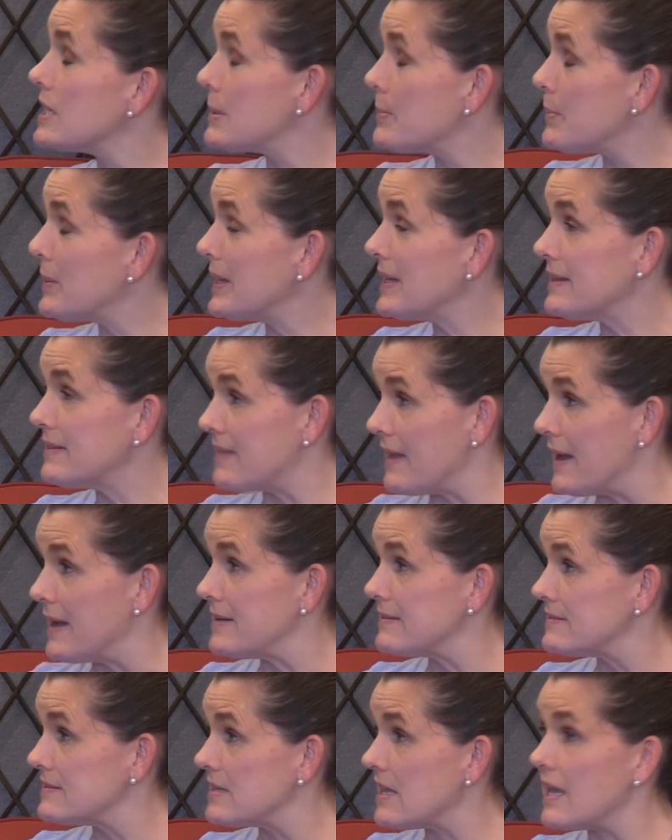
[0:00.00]
going to beat
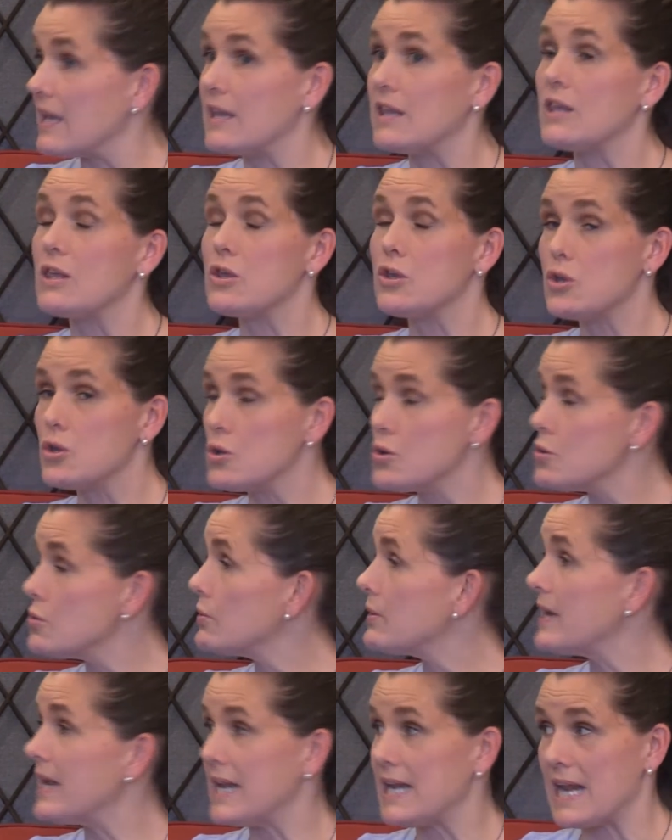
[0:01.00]
this. You
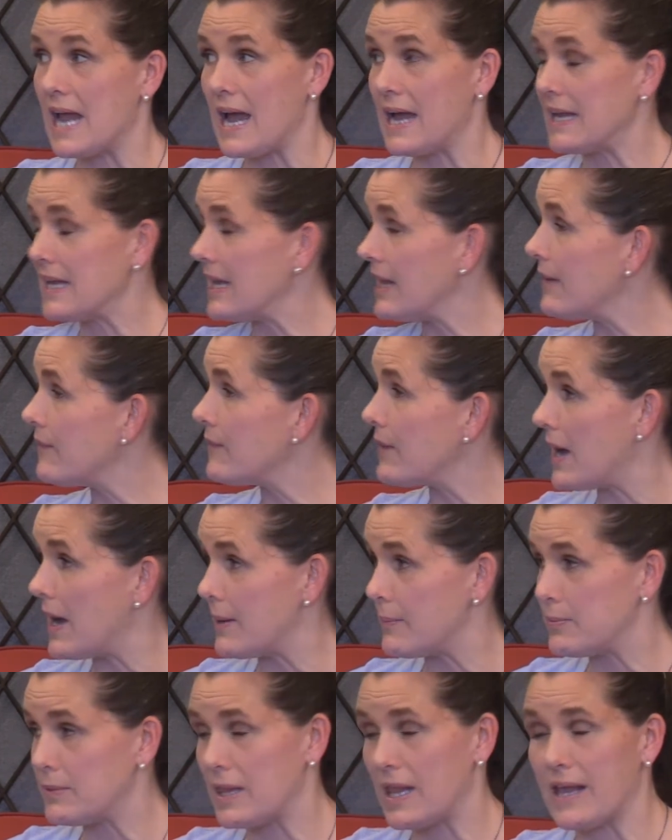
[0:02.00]
cannot give
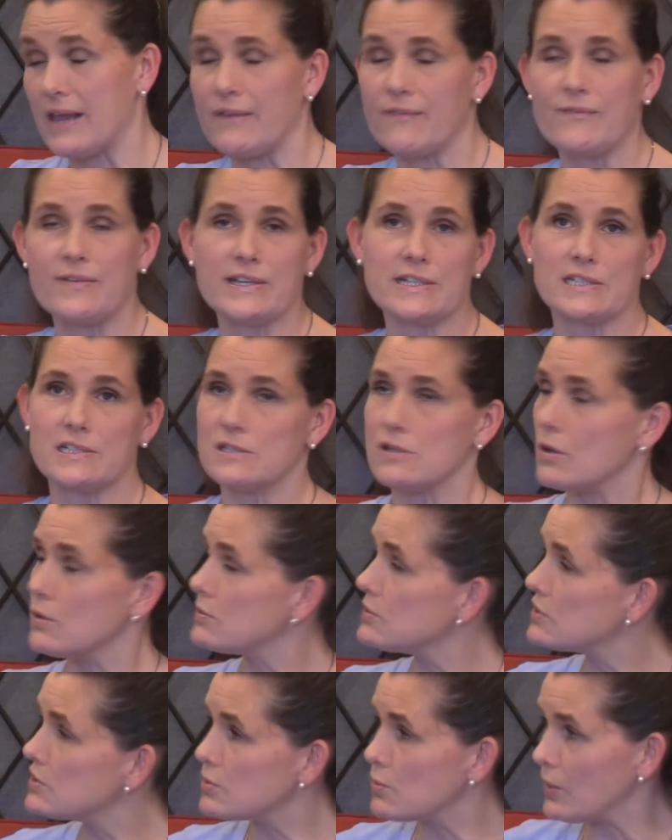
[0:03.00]
up. Life is
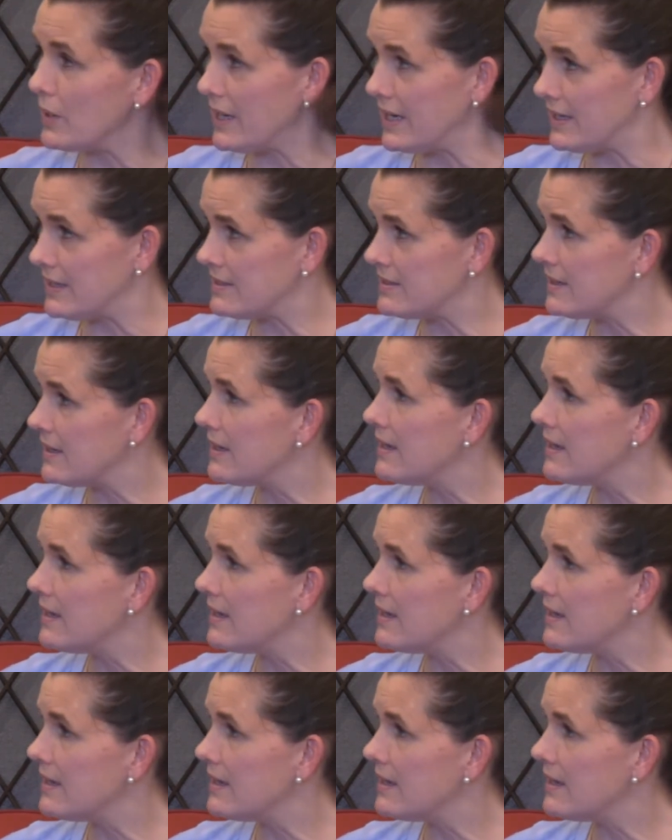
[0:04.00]
so sweet.